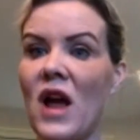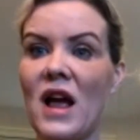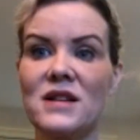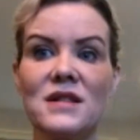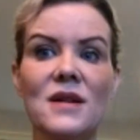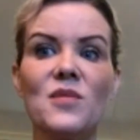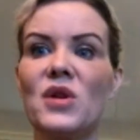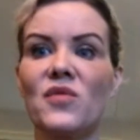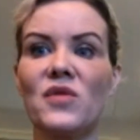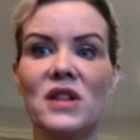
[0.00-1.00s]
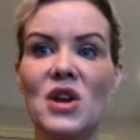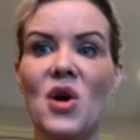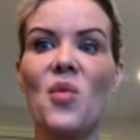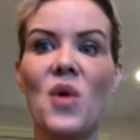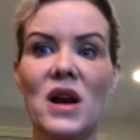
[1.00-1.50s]
random. We don't really
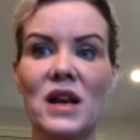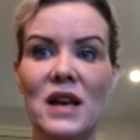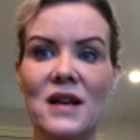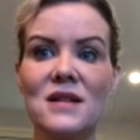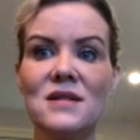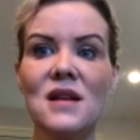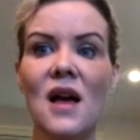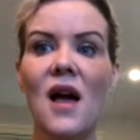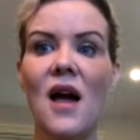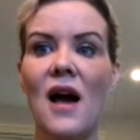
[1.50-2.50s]
know what it is.